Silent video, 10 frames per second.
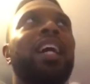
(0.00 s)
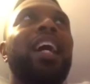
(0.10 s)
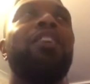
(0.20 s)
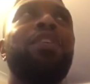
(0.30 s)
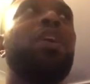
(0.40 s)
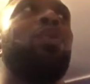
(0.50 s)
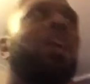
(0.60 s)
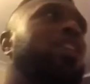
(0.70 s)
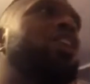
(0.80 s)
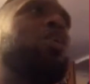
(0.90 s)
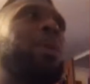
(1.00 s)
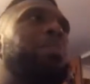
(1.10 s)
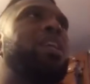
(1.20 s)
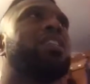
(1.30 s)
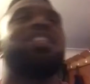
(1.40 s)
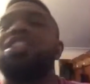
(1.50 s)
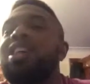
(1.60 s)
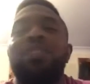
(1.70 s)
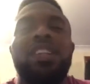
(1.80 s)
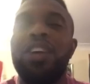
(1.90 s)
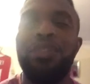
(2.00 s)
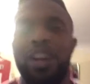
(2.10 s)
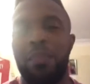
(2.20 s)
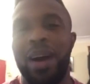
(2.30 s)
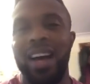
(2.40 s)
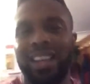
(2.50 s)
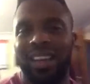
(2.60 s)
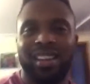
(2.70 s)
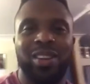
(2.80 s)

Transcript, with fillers: And I think we, I don't know, maybe there's, there's just something different about it,